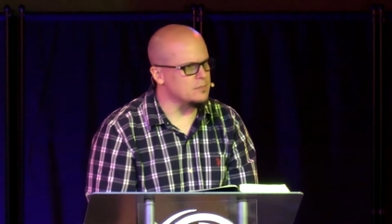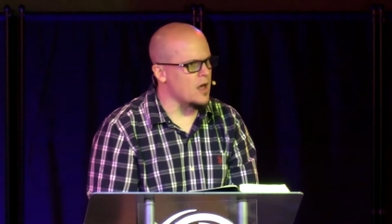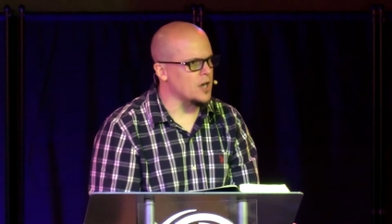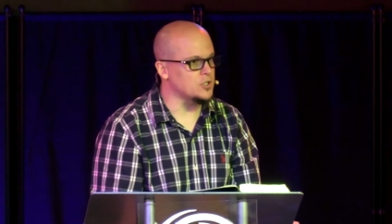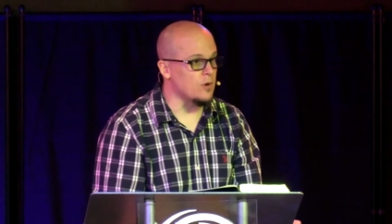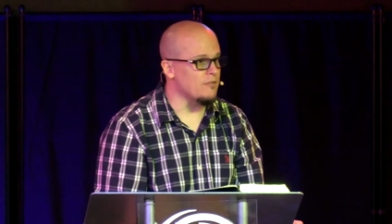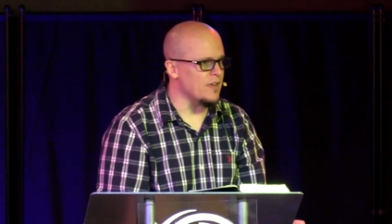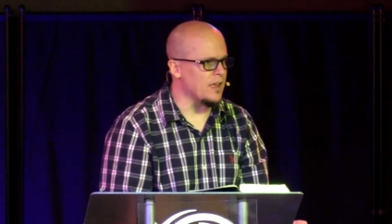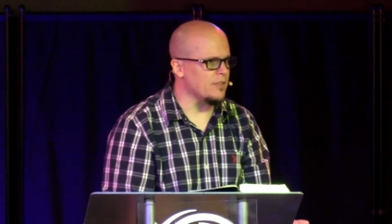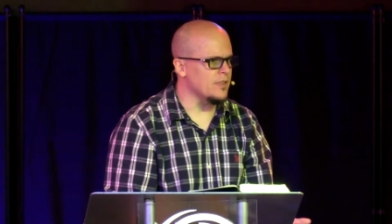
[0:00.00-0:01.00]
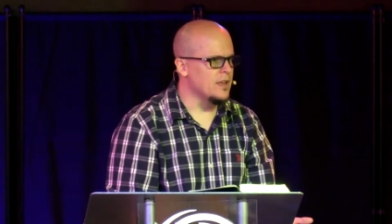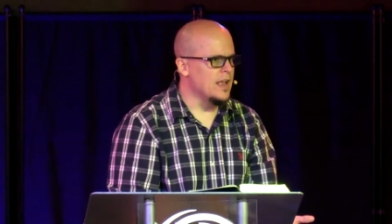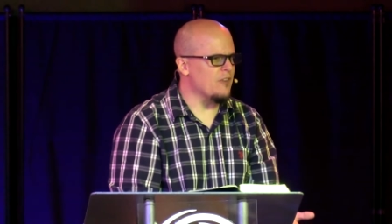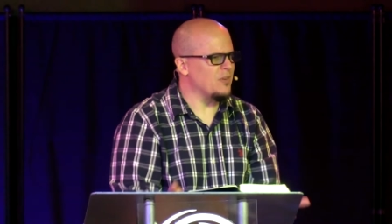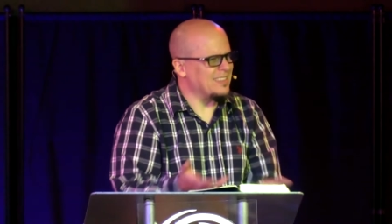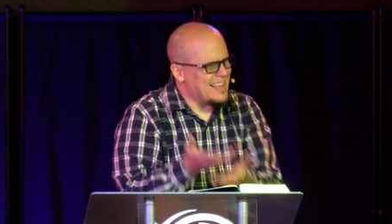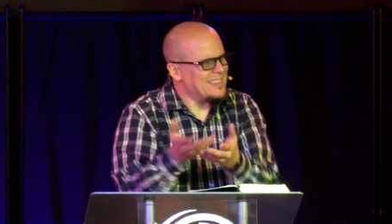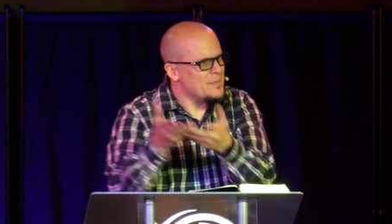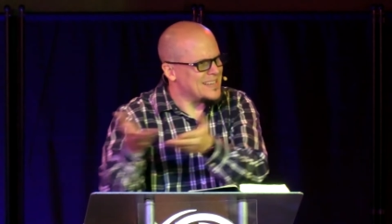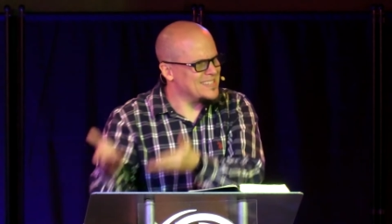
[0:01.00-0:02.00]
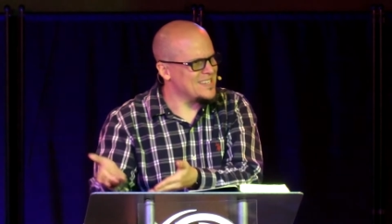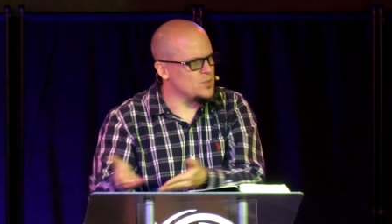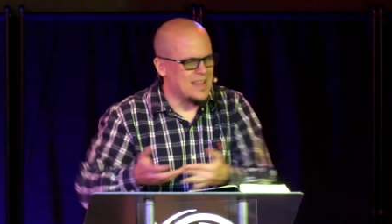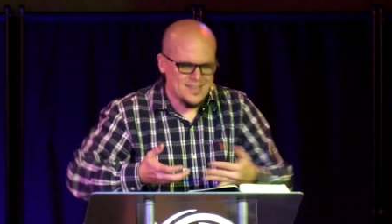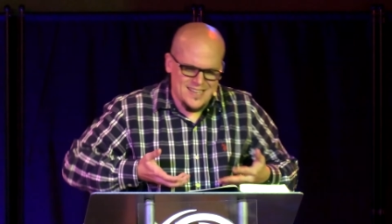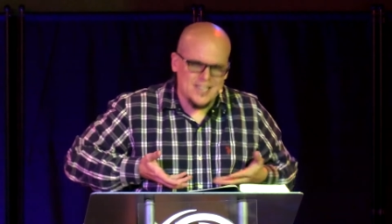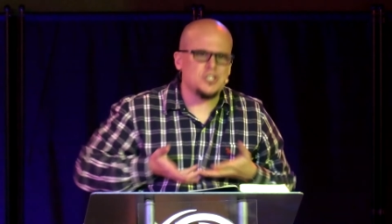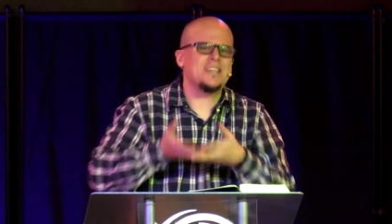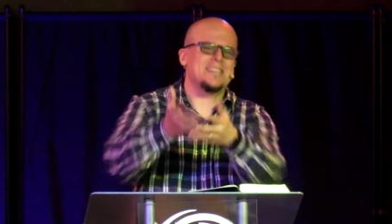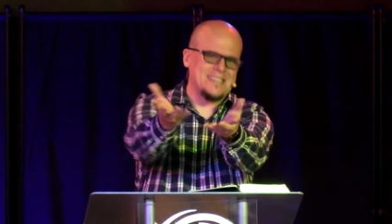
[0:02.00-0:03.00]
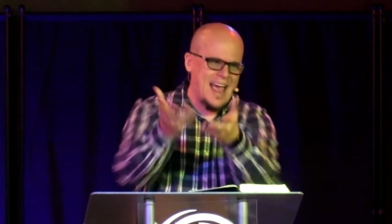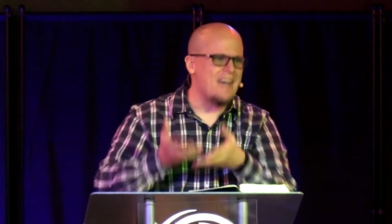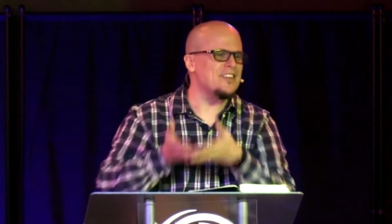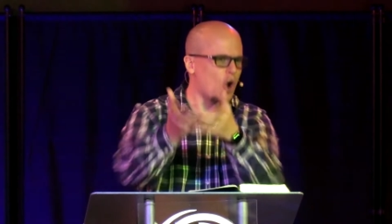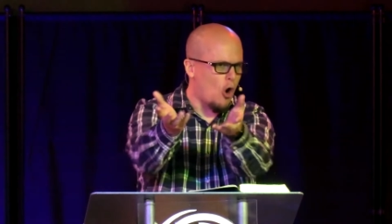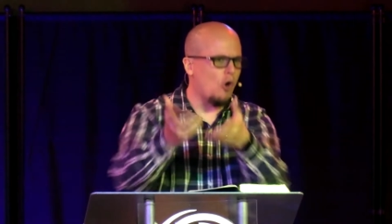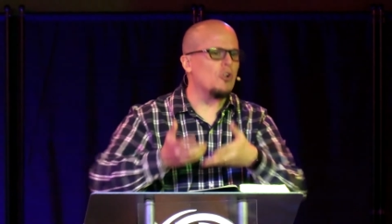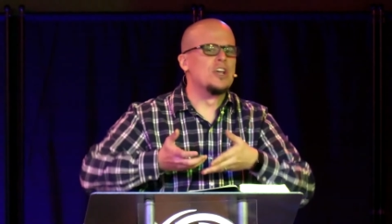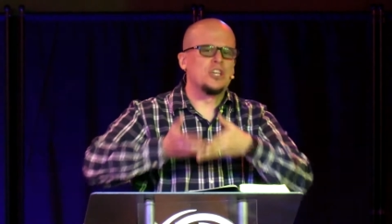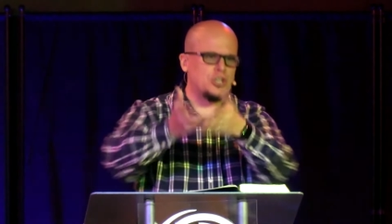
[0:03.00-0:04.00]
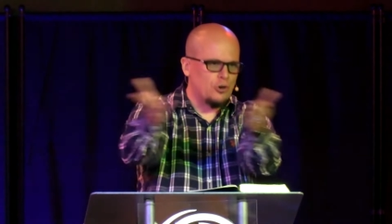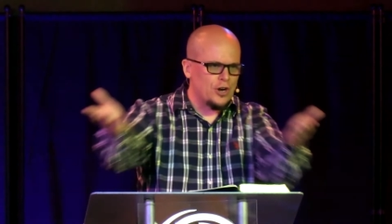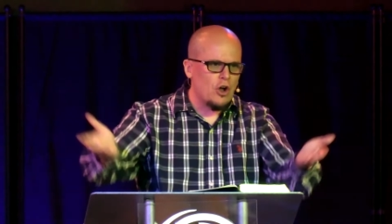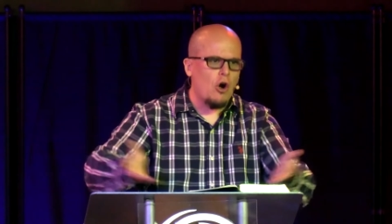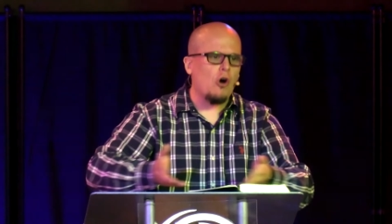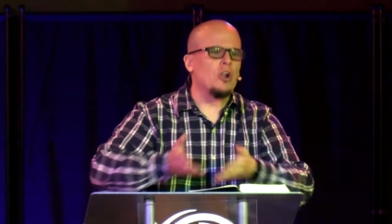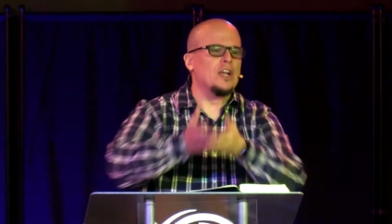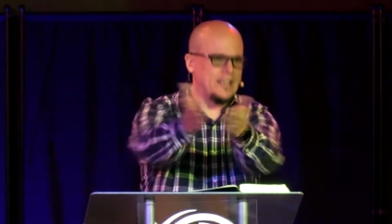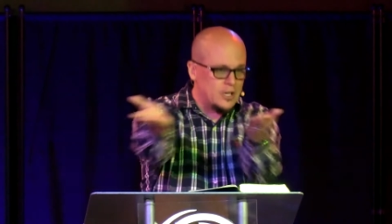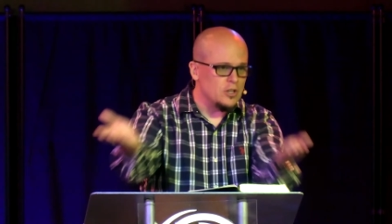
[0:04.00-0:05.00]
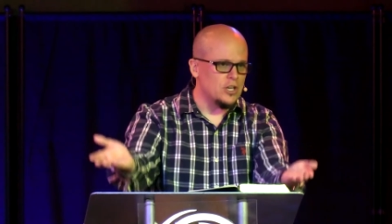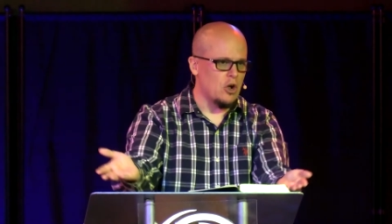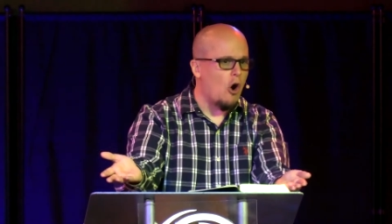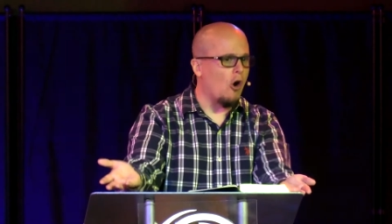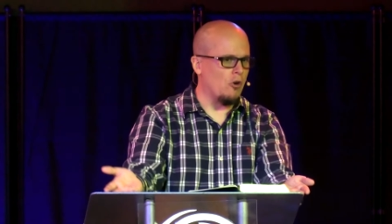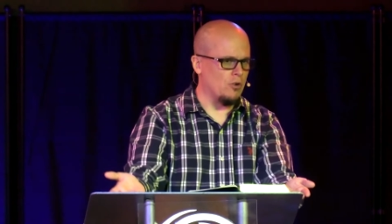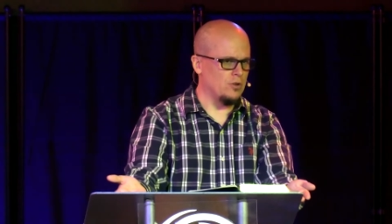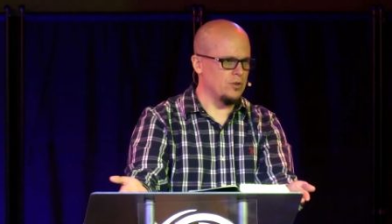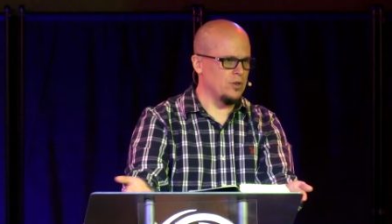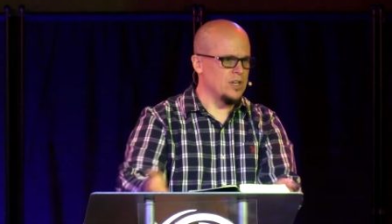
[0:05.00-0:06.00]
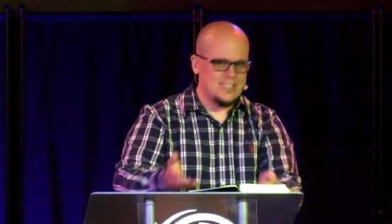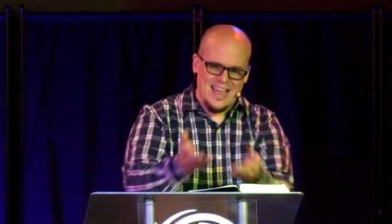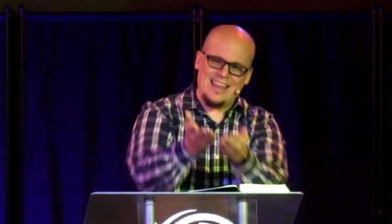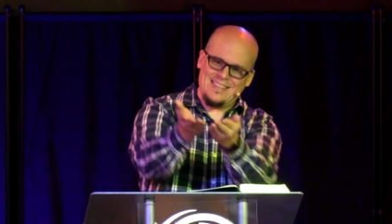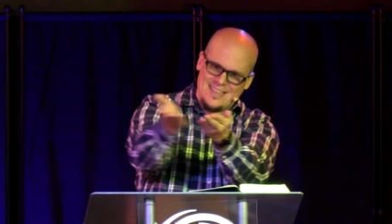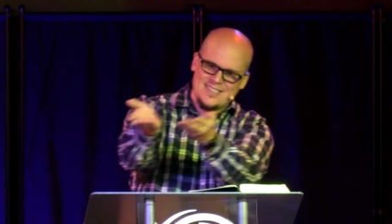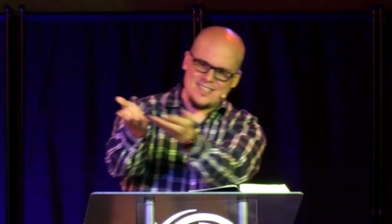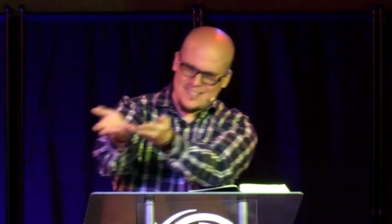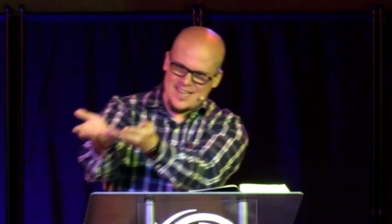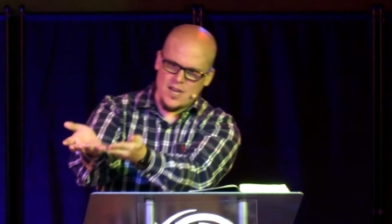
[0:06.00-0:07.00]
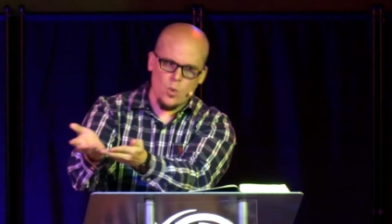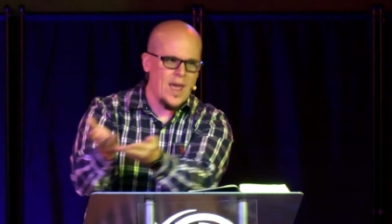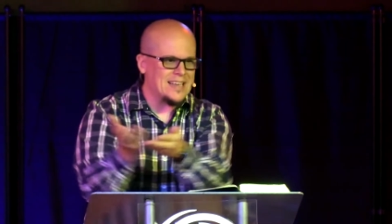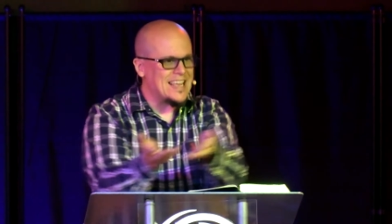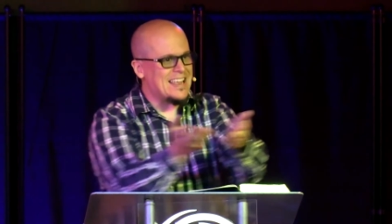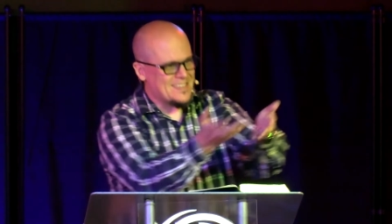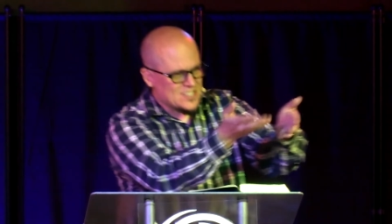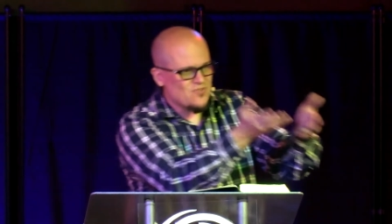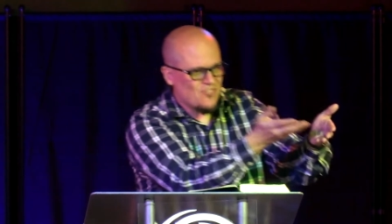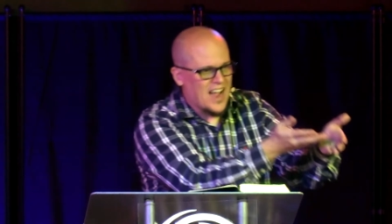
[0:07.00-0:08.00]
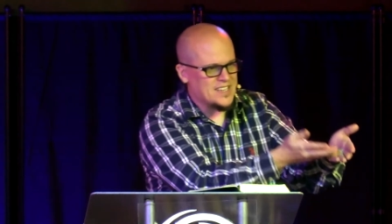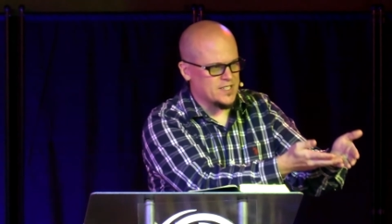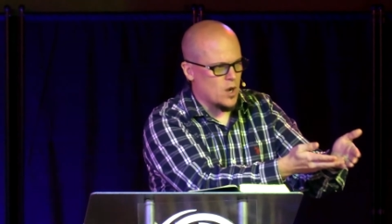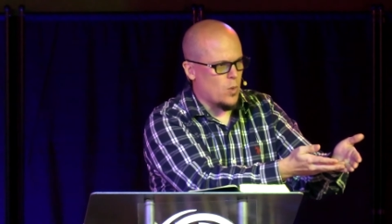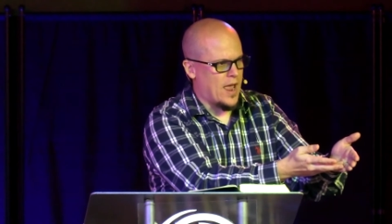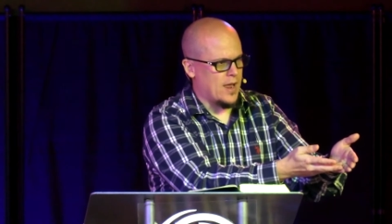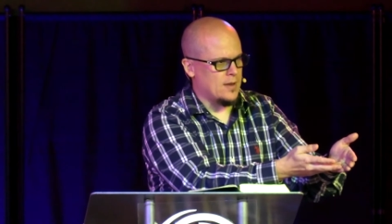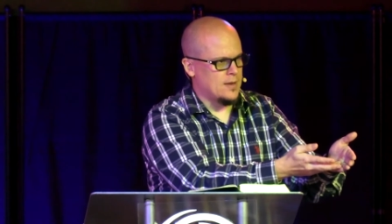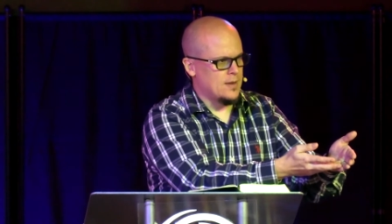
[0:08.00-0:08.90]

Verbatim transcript: block to our faith if we let them exist without saying, Jesus, have it all, cure it all, heal it all. Take this sin away. Take this vice away.